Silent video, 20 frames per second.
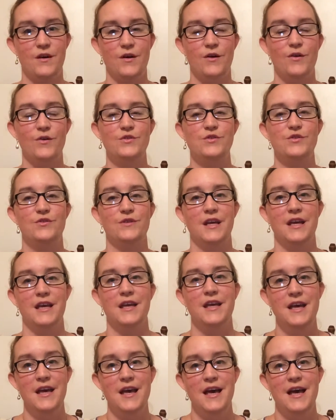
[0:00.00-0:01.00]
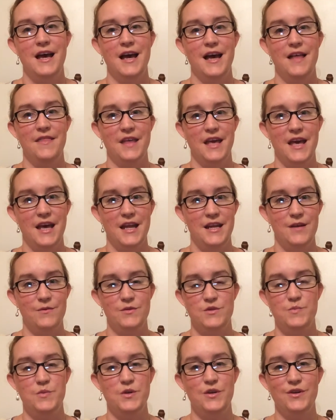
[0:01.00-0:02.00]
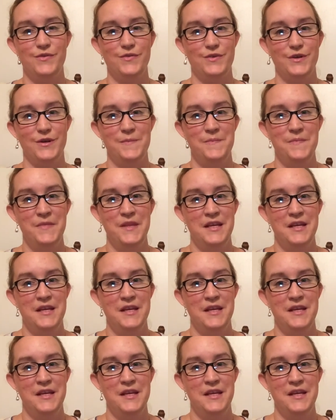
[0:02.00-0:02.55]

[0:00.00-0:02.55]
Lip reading: whole tree, and it was beautiful.